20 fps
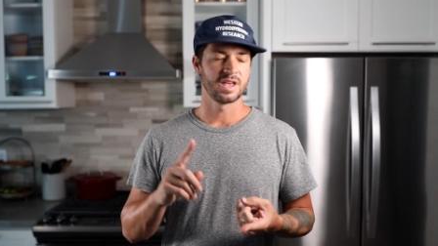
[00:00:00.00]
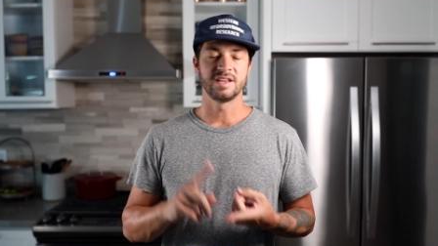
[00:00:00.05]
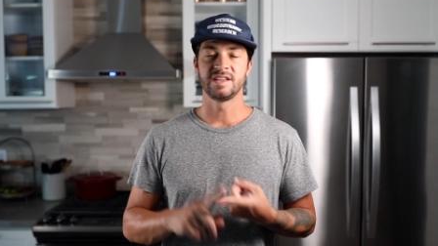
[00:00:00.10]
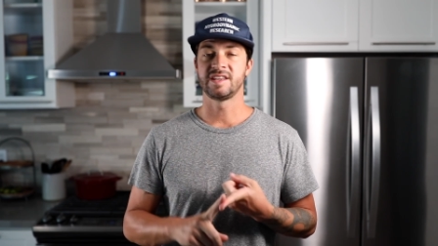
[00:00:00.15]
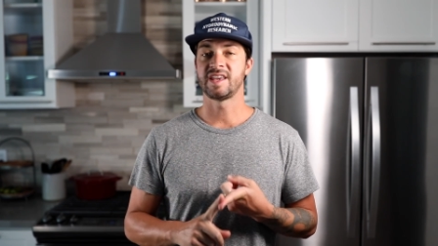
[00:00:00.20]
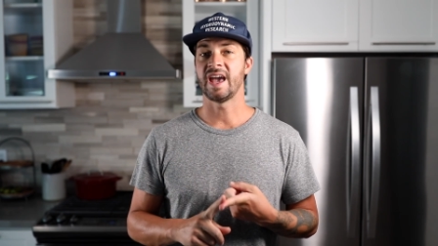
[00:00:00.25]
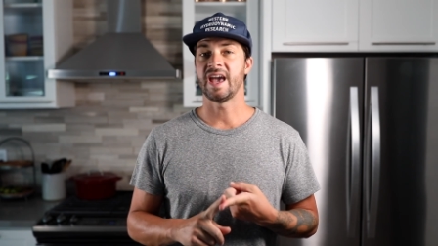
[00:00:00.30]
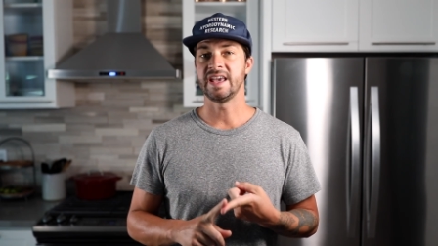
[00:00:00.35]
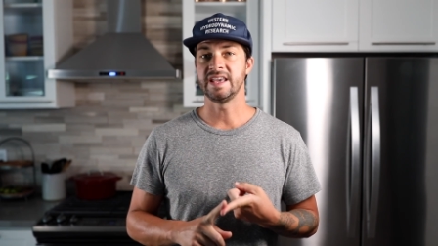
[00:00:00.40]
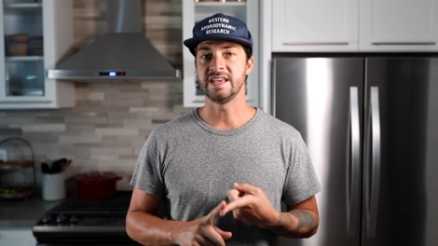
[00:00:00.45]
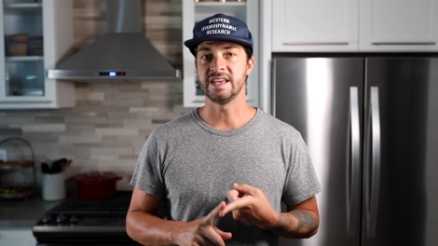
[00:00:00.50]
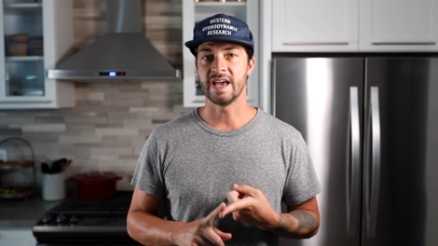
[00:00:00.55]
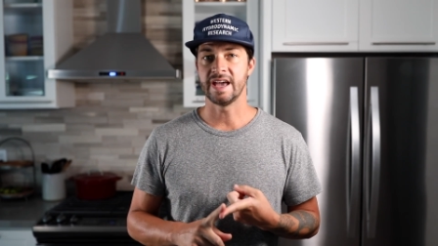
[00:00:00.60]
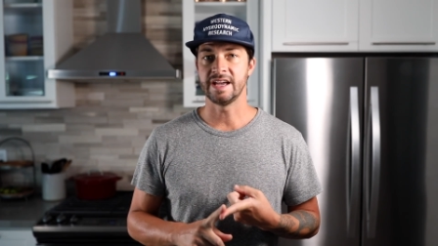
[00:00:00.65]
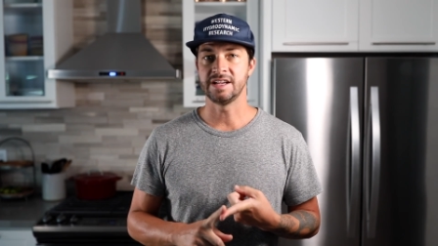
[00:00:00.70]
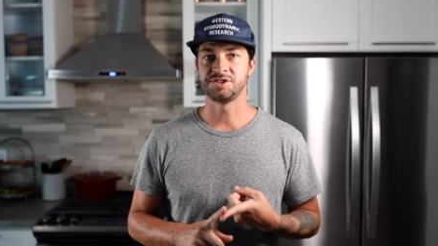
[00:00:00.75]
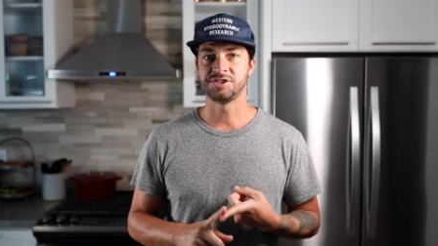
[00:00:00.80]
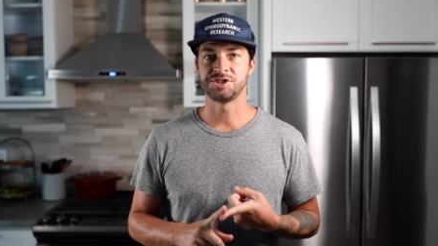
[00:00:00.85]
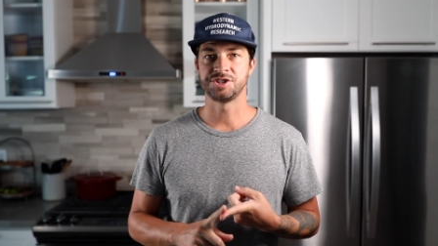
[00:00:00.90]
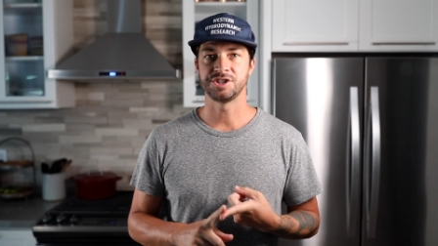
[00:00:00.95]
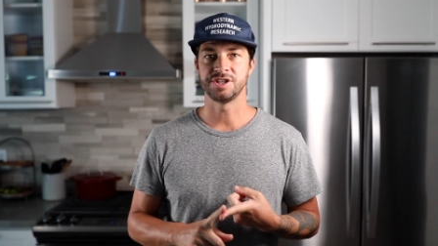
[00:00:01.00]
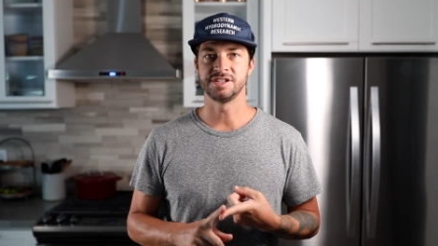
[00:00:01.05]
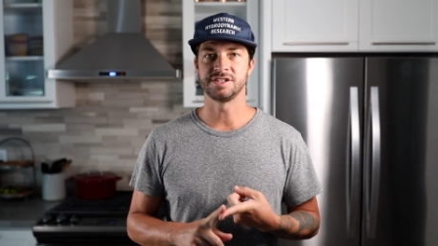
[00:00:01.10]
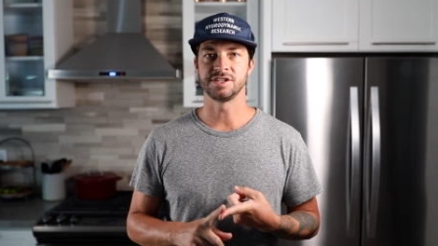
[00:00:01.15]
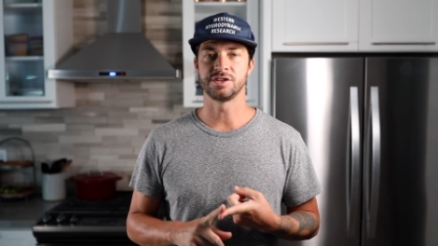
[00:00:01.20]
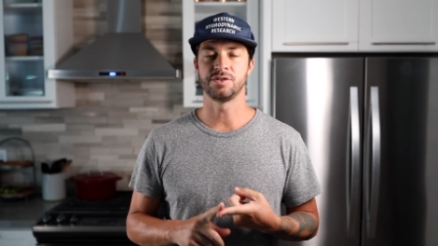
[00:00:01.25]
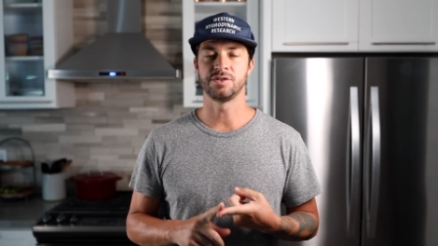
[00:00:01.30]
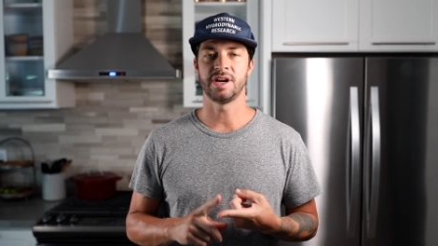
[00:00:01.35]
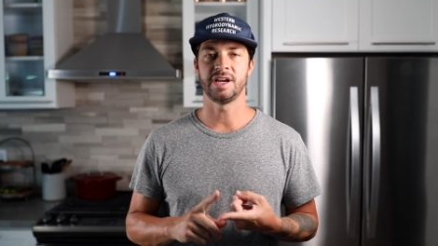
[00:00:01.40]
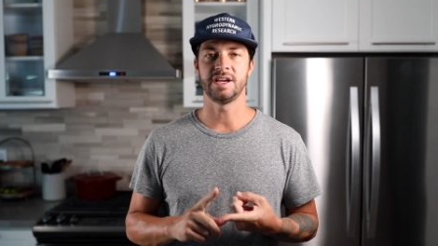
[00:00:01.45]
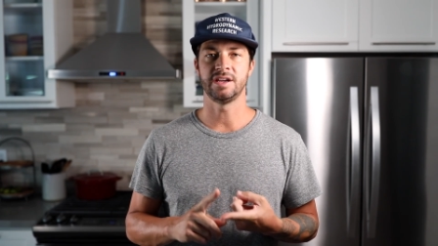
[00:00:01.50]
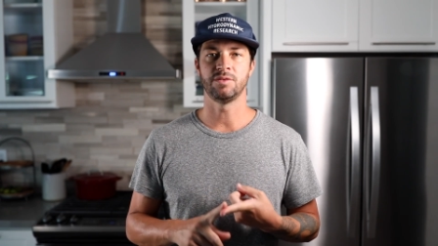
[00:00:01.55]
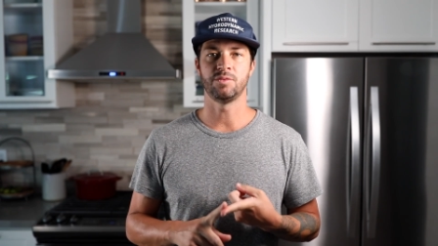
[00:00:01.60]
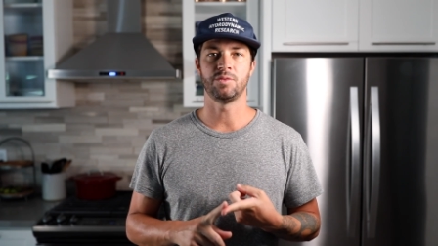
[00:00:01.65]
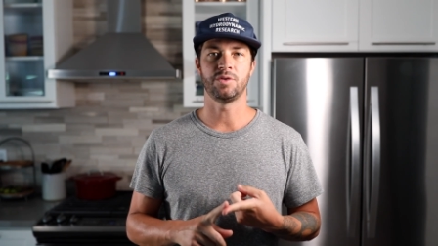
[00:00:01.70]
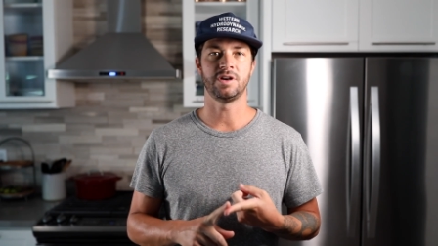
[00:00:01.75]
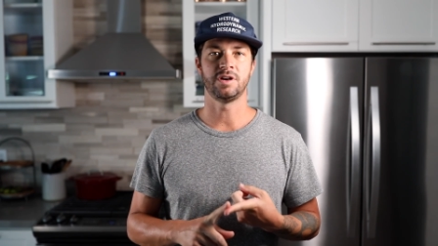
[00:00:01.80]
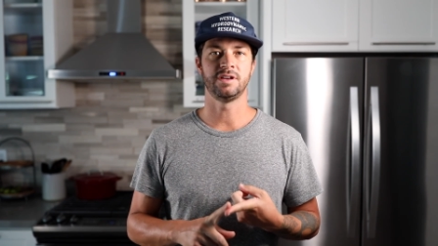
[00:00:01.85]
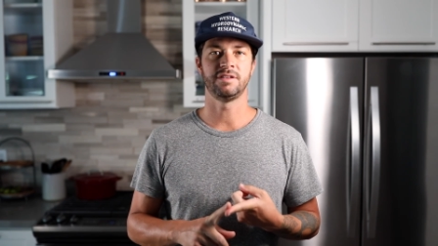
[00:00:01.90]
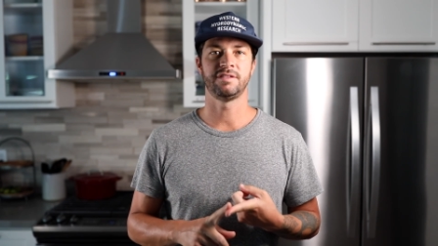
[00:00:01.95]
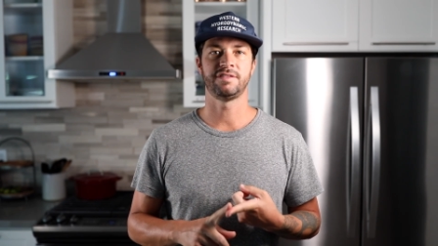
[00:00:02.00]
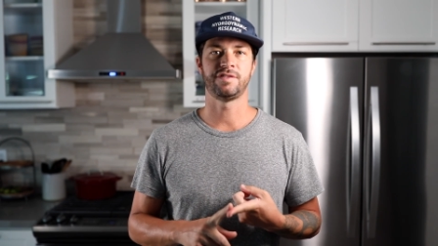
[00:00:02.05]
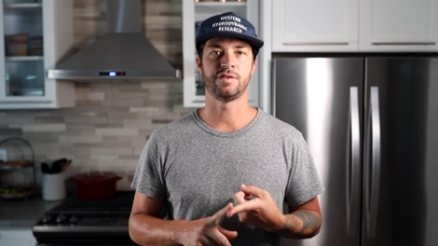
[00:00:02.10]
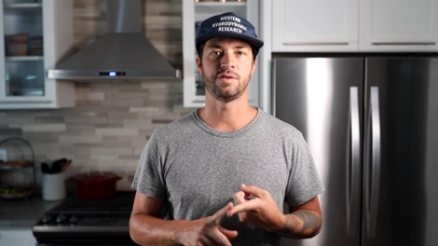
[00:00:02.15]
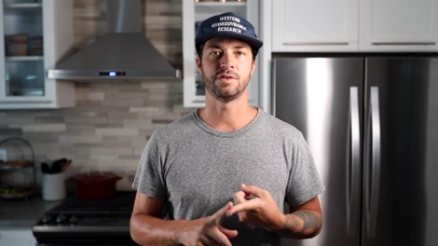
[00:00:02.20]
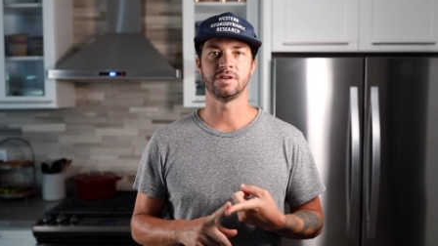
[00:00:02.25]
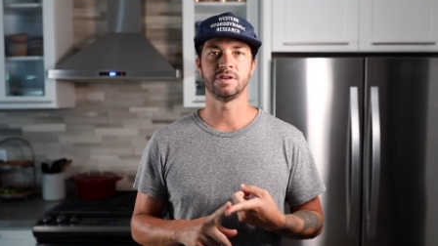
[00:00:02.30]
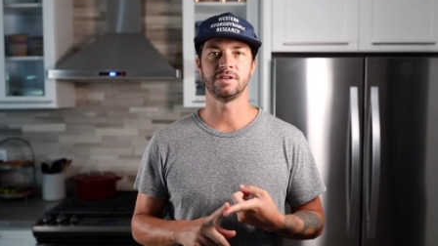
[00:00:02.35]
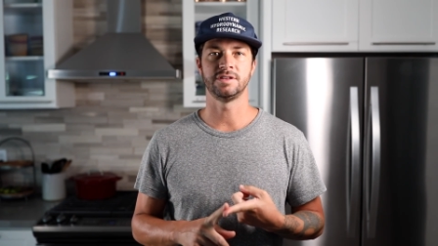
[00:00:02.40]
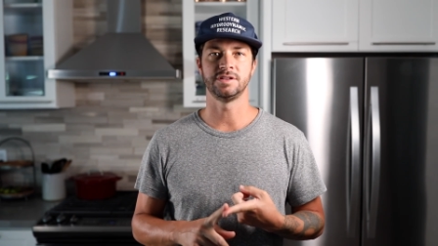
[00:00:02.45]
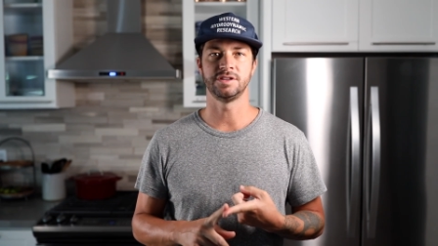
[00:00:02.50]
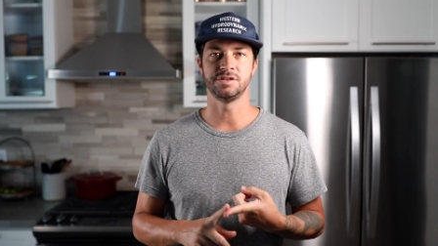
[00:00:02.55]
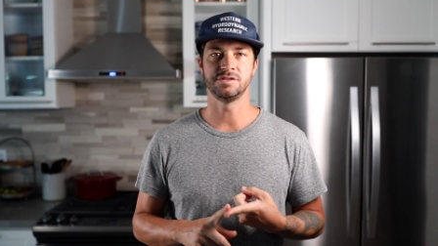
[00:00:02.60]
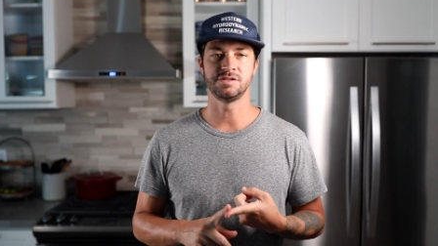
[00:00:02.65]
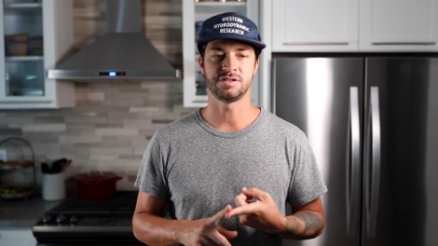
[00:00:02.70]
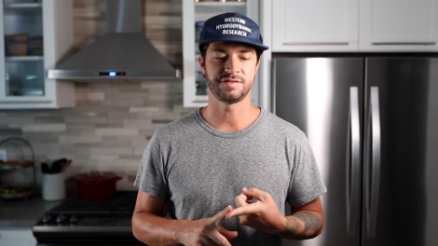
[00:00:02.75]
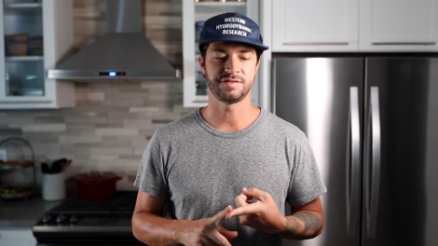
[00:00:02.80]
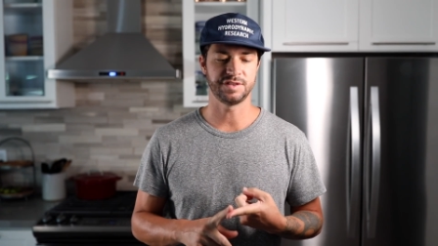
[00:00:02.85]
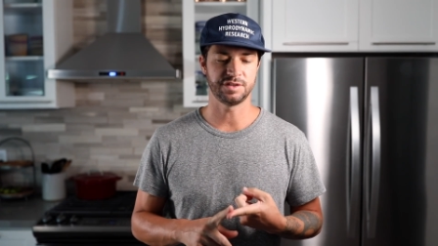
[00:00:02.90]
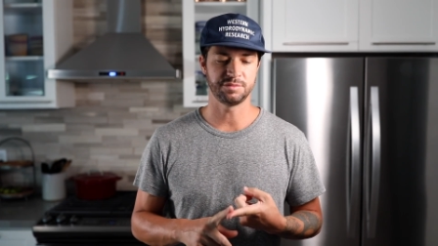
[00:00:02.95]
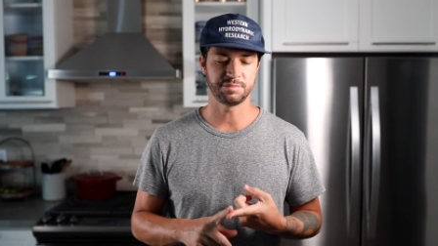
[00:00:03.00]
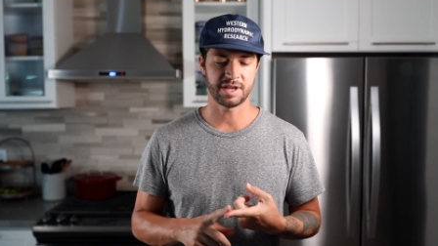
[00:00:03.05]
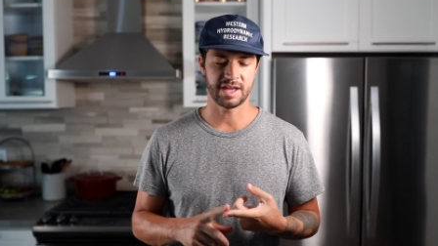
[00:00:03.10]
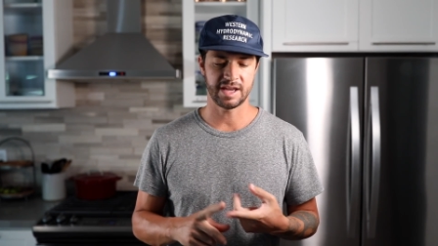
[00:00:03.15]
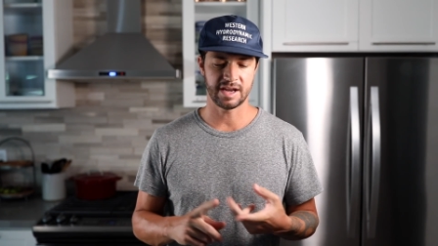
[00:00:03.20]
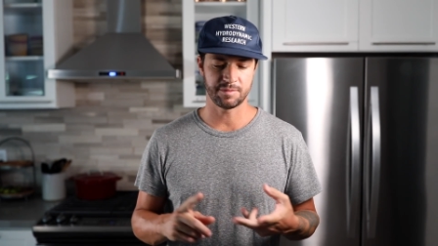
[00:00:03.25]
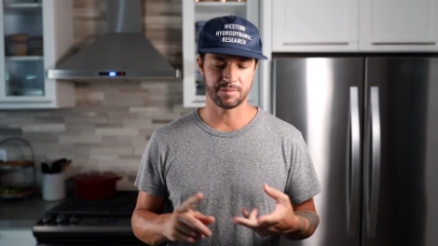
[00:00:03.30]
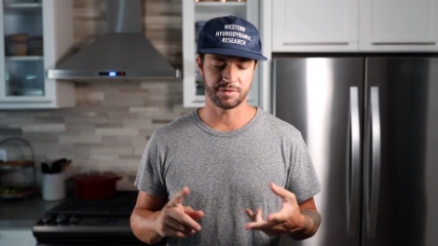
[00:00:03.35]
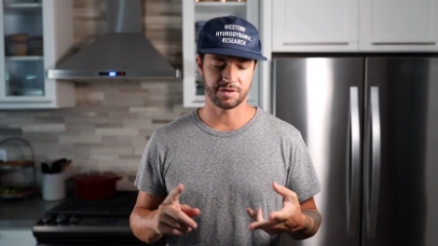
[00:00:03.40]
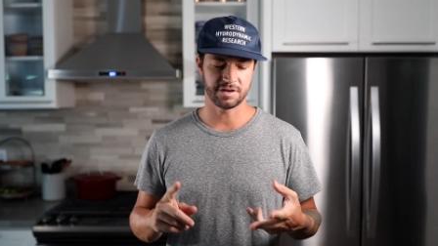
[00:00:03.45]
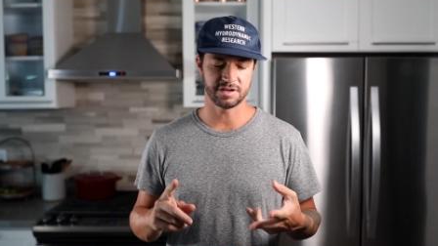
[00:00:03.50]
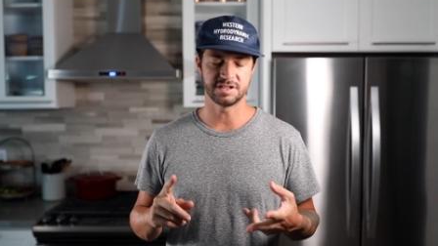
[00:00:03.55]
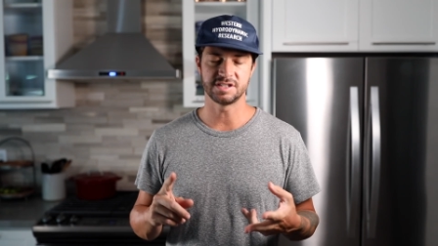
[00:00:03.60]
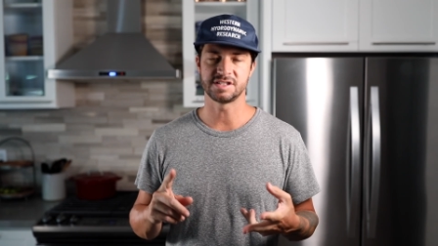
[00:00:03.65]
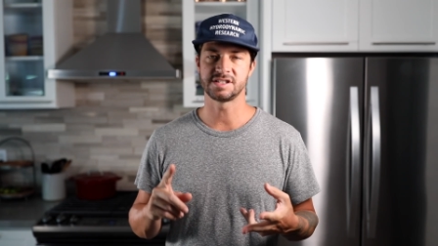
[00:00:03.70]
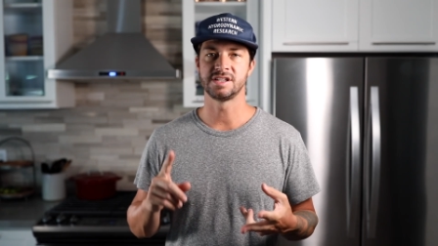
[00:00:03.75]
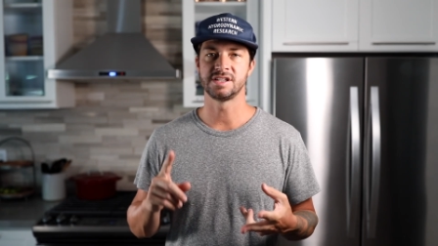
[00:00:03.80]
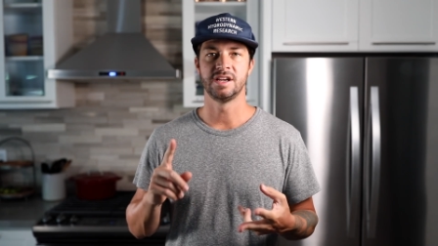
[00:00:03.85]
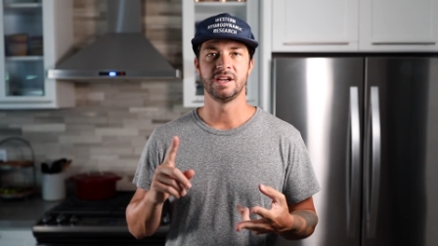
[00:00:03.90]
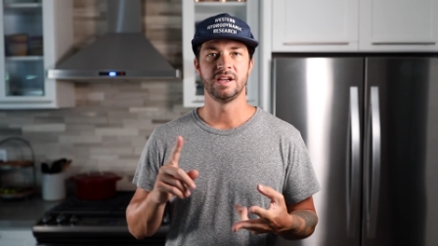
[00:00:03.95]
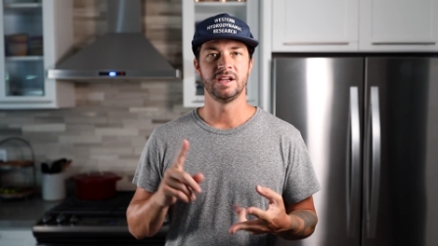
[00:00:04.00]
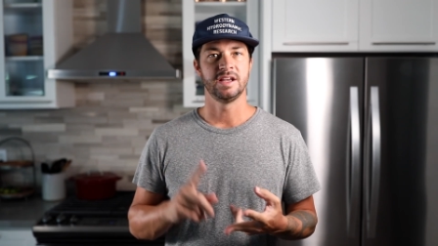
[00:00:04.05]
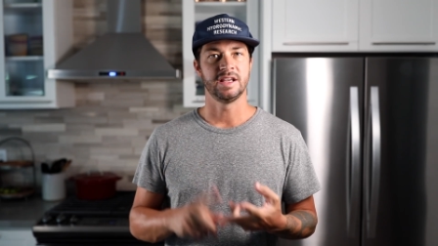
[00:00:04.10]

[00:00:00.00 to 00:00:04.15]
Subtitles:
KEH is a great one for used film cameras.